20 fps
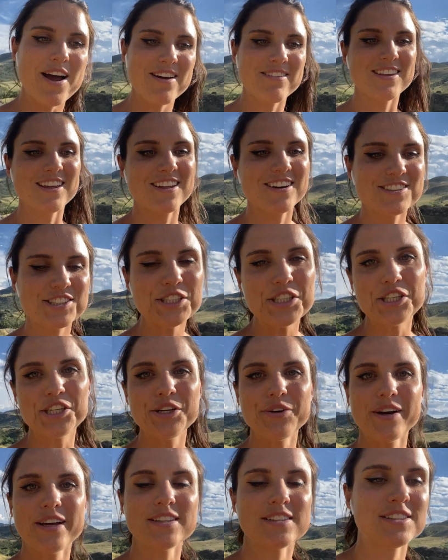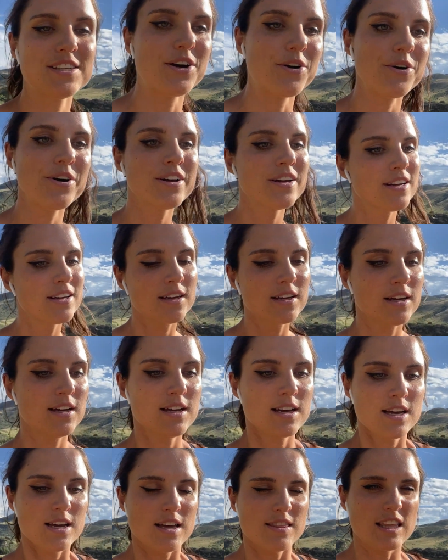have the energy to do it, so
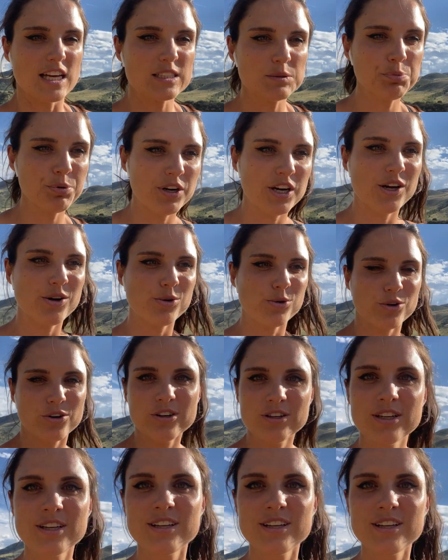that's pretty cool.